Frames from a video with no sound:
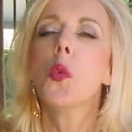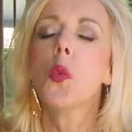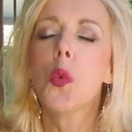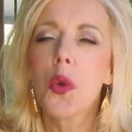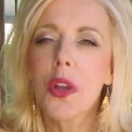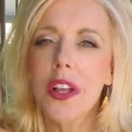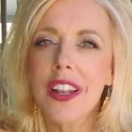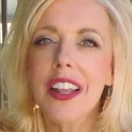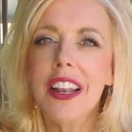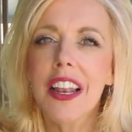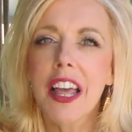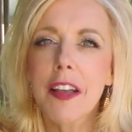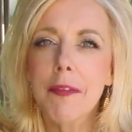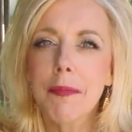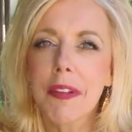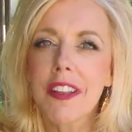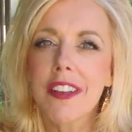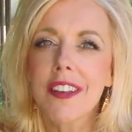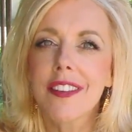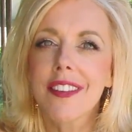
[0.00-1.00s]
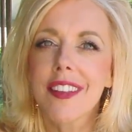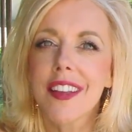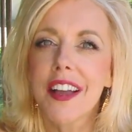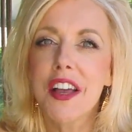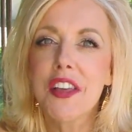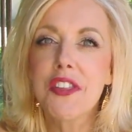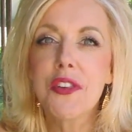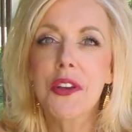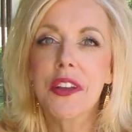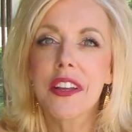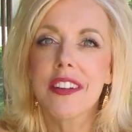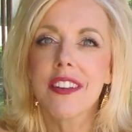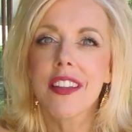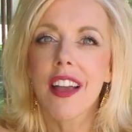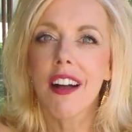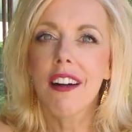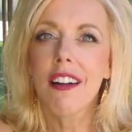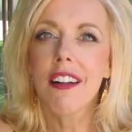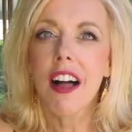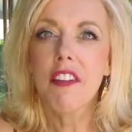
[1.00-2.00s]
Really like Melissa. As you can
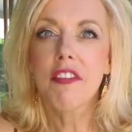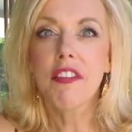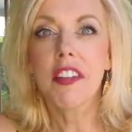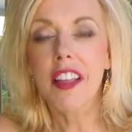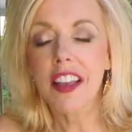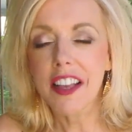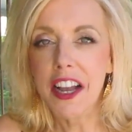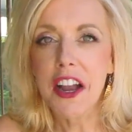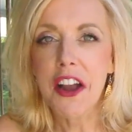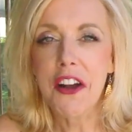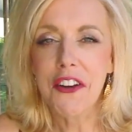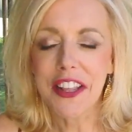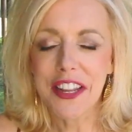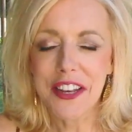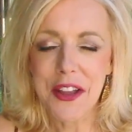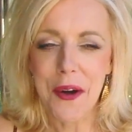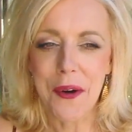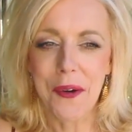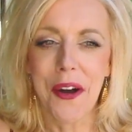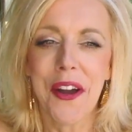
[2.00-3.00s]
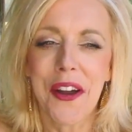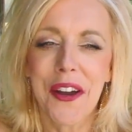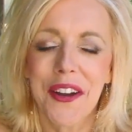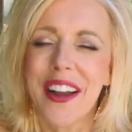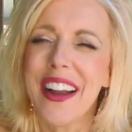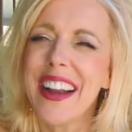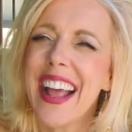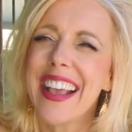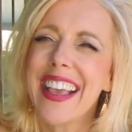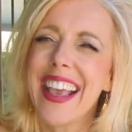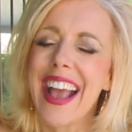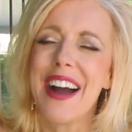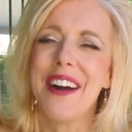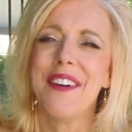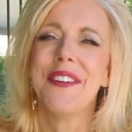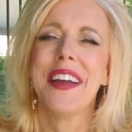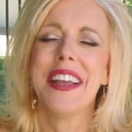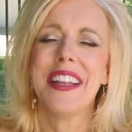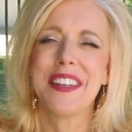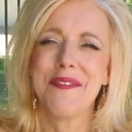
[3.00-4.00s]
tell, I feel like I already know her, and I
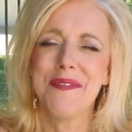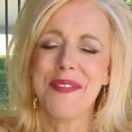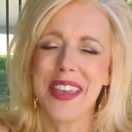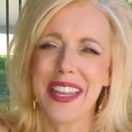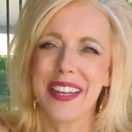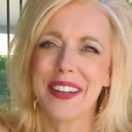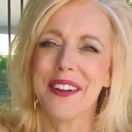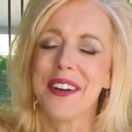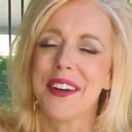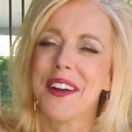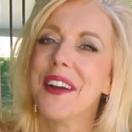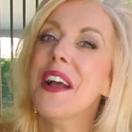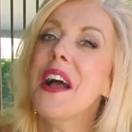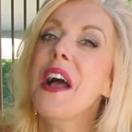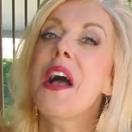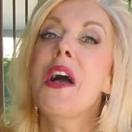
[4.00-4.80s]
can't wait to meet her.